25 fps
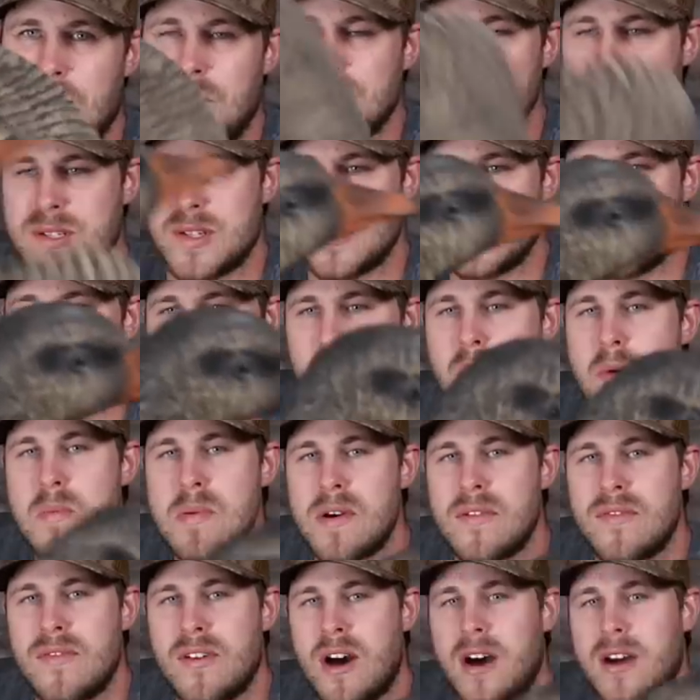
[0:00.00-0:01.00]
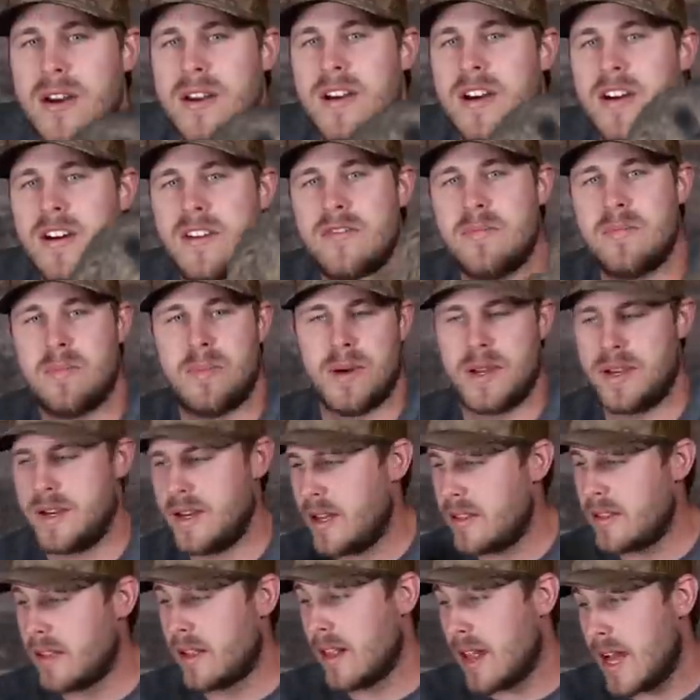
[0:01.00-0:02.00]
wasn't super fond of, but
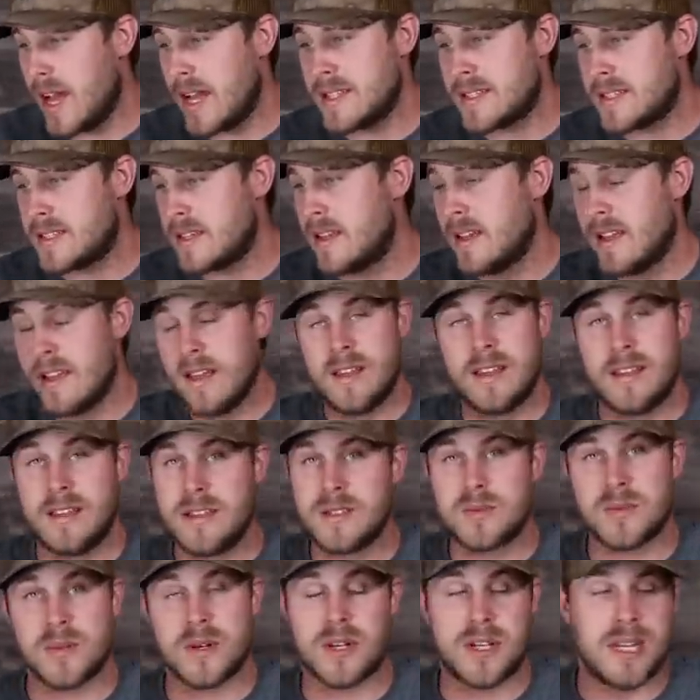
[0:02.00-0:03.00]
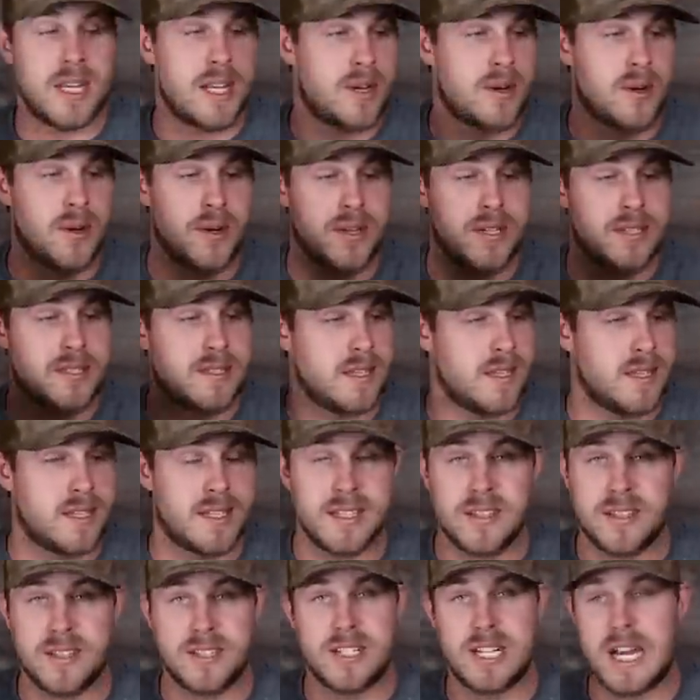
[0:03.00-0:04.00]
nonetheless, these were decoys that
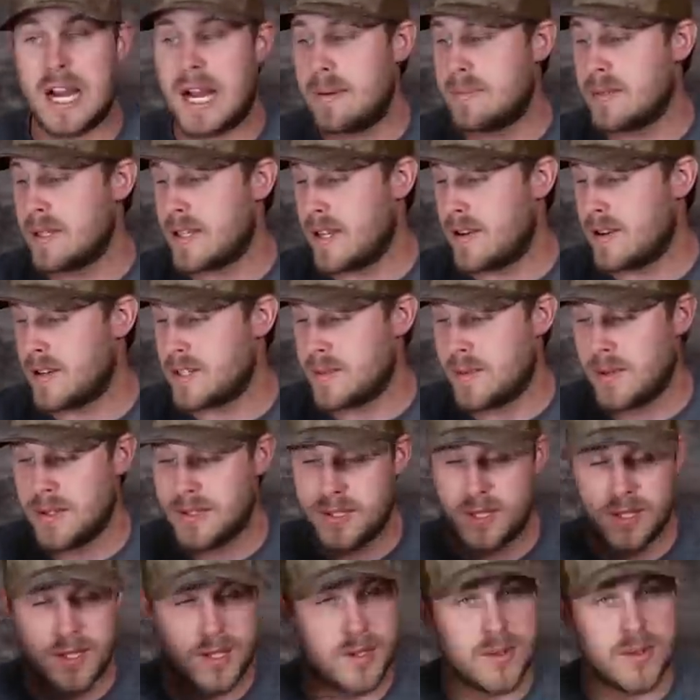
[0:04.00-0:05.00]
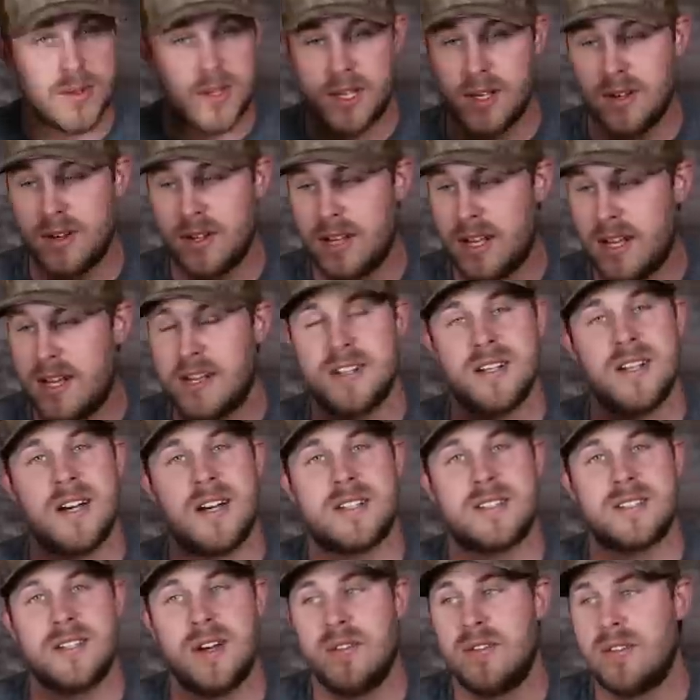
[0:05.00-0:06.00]
did the job that they were supposed to do, killed a lot of
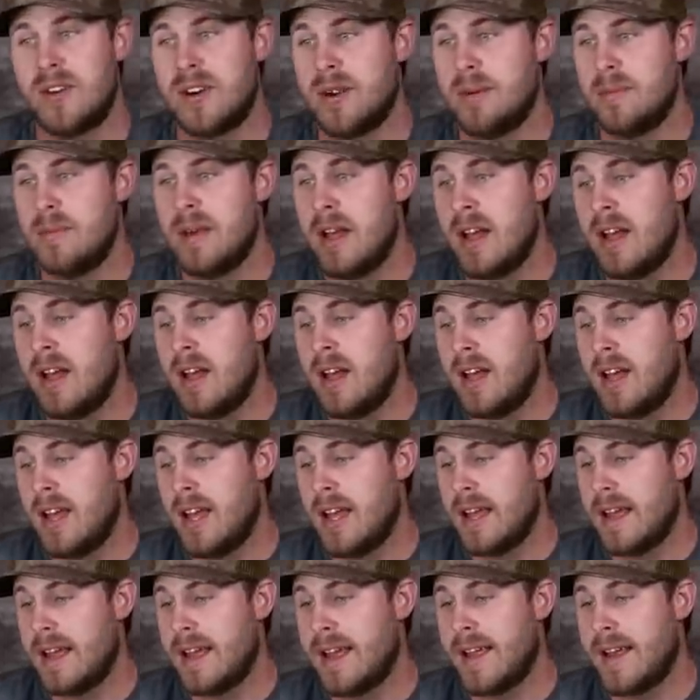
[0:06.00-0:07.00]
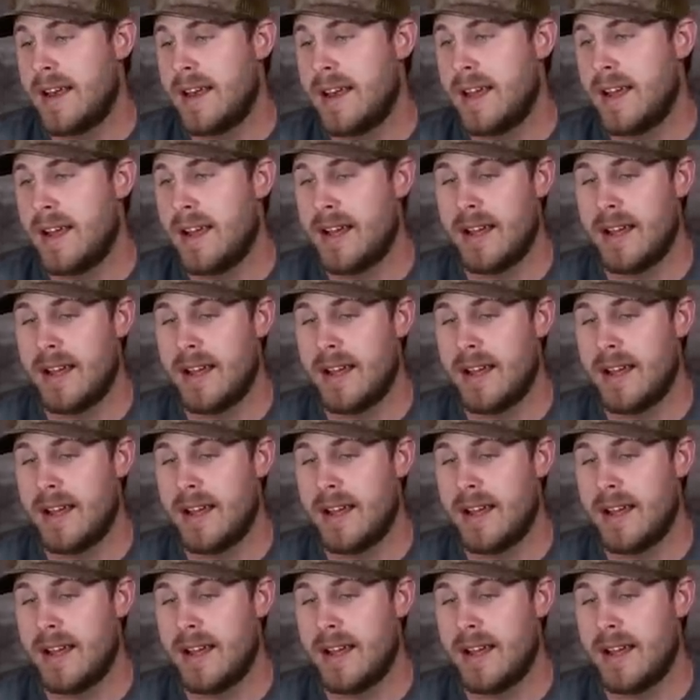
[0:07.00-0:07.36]
ducks over them, and